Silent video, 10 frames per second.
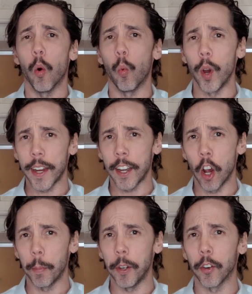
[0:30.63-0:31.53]
We can
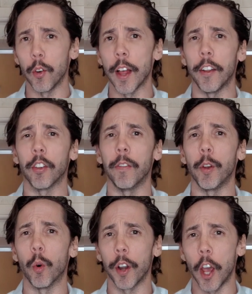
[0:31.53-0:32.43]
help you do that. So if
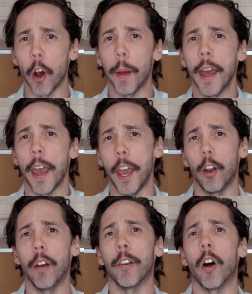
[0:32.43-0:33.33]
you want help,
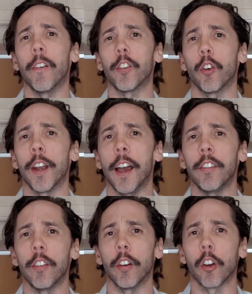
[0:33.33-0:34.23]
head over to
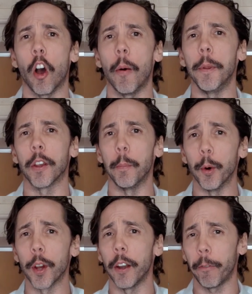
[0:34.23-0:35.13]
offshoreinAsia.com. You can
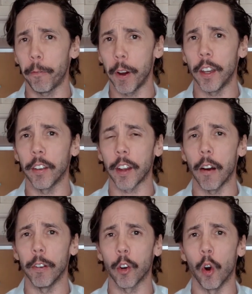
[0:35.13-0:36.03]
book in a free
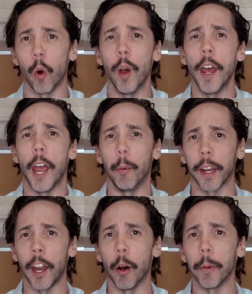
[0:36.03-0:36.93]
discovery call and we
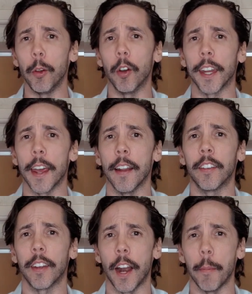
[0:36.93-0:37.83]
can help you to get
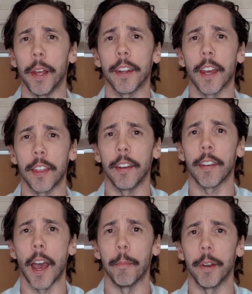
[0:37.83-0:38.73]
set up and get things
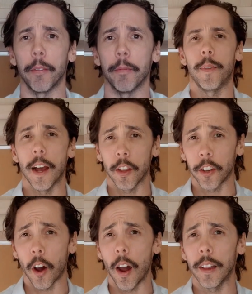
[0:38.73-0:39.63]
happening. Now, the
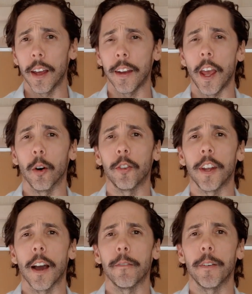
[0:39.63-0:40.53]
Thailand
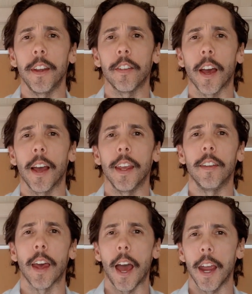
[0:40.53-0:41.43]
LTR visa
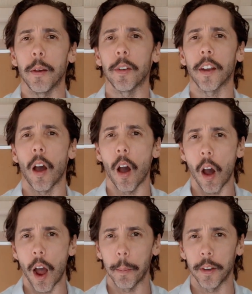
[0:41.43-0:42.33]
is aimed at
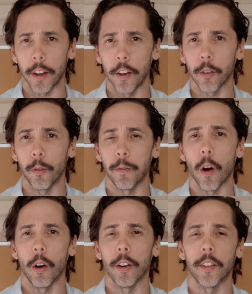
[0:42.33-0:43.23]
high potential
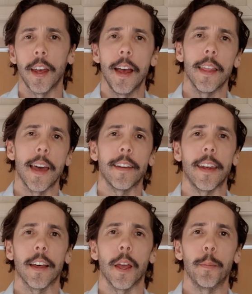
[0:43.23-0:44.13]
foreigners. That's
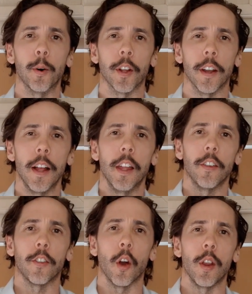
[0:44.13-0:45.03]
how they put it.
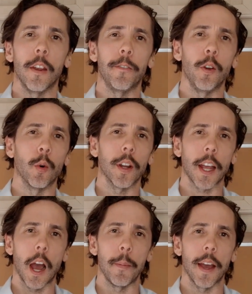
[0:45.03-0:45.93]
So if you want to
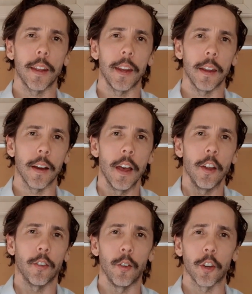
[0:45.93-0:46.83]
come out here
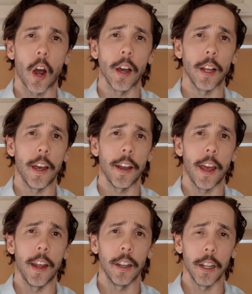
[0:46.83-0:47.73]
to Thailand
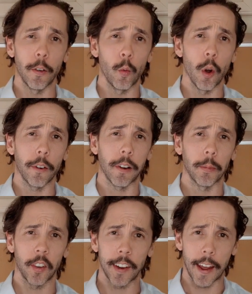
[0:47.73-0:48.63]
and live and work for
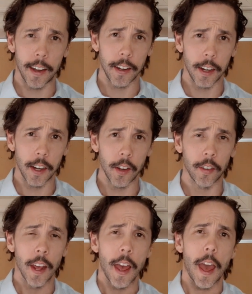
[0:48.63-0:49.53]
up to 10
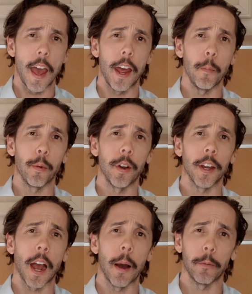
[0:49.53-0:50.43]
years and
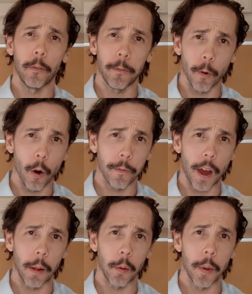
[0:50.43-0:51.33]
bring up to 4
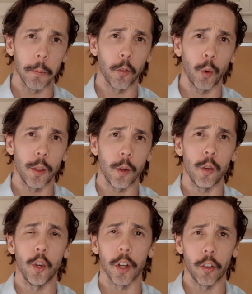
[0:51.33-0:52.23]
family members with you,
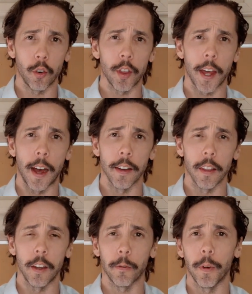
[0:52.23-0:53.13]
you can do that under
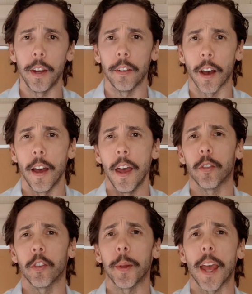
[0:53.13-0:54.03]
this visa.
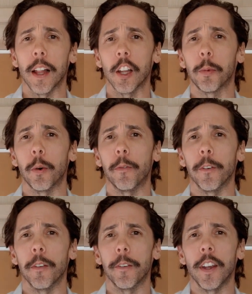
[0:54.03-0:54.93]
To be eligible
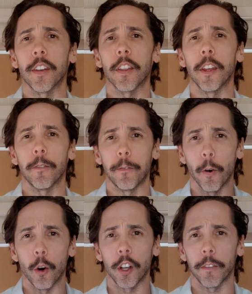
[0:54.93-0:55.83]
for the visa, there's
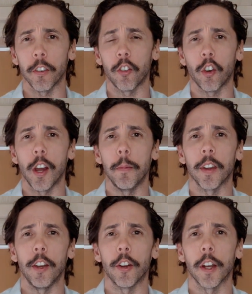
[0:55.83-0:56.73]
4 different streams
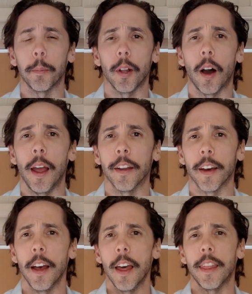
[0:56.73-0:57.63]
that you can apply
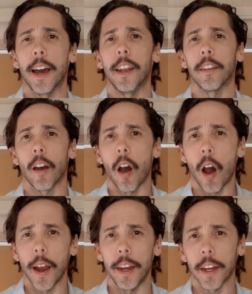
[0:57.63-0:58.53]
under. That is
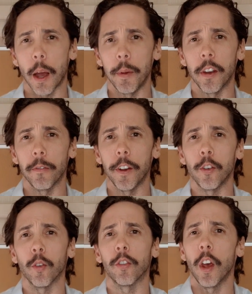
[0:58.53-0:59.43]
high income
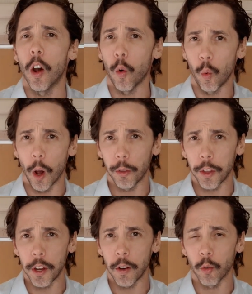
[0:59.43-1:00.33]
individuals,
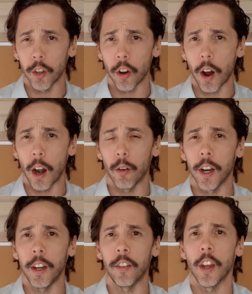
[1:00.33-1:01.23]
wealthy
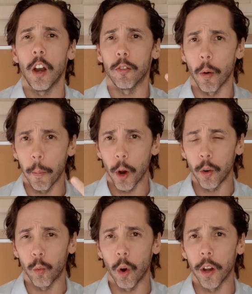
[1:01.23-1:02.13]
retirees,
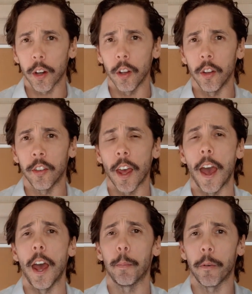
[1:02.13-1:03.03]
remote workers,
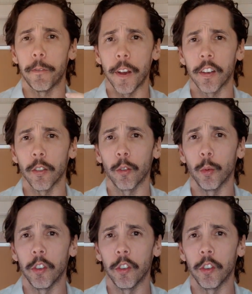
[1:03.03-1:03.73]
and professionals with